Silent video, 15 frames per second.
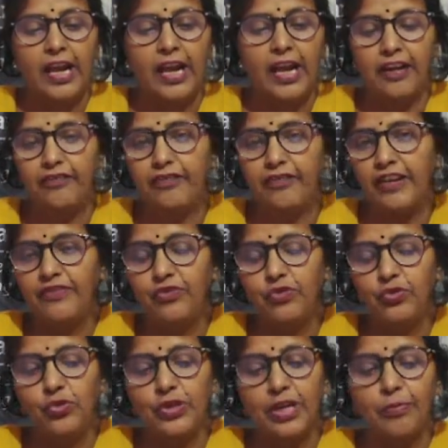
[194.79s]
and 5
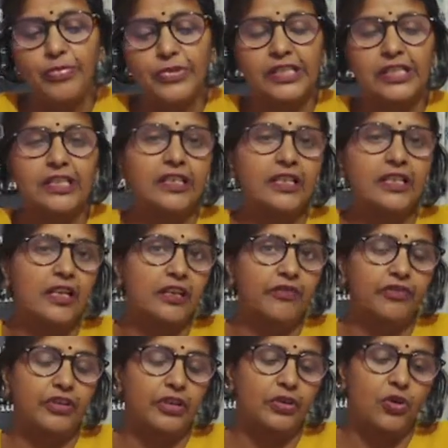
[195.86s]
to 10% are
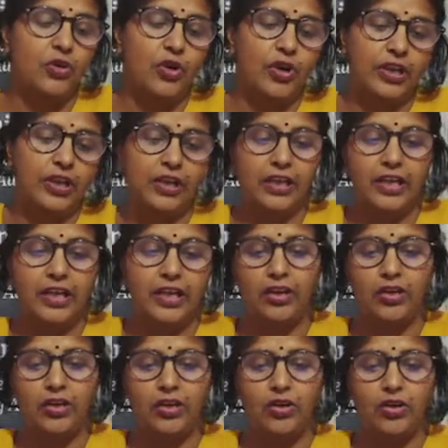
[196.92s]
different organic and
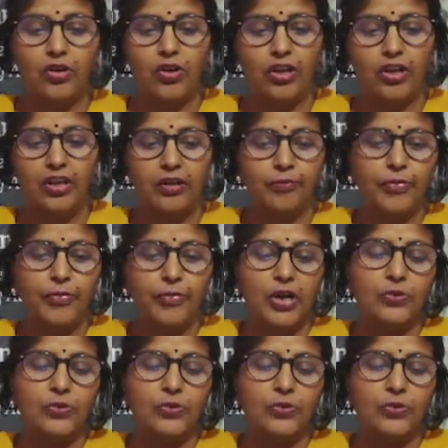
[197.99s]
inorganic compounds,